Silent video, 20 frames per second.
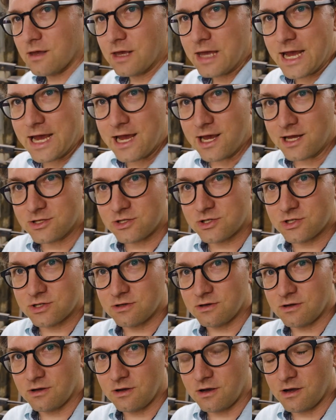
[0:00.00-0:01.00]
hatch
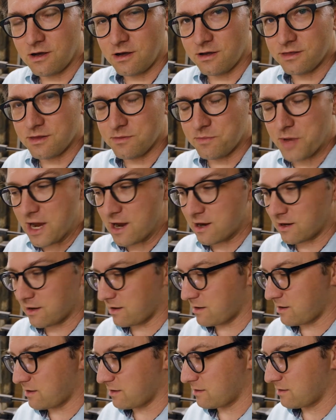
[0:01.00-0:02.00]
on the
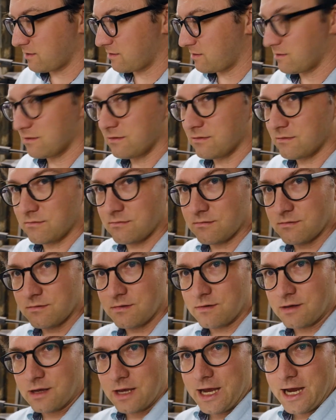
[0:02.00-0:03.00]
back
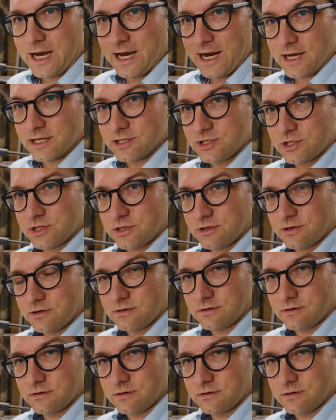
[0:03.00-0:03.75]
hatch.